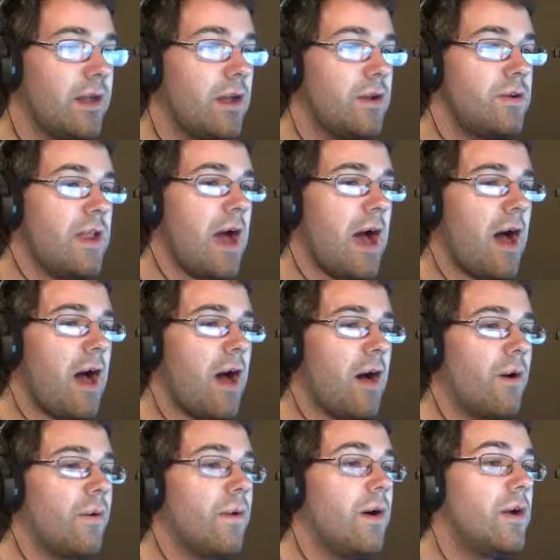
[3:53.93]

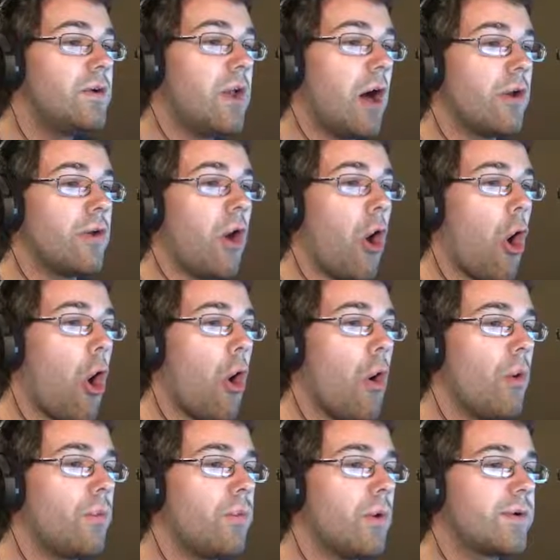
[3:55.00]
No! No,
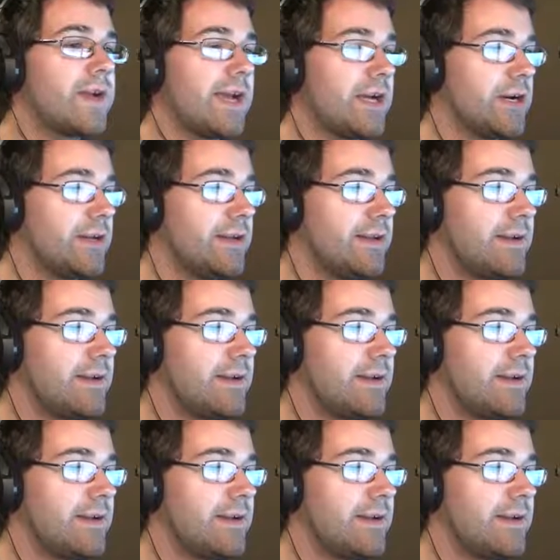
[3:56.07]
no! Okay, good.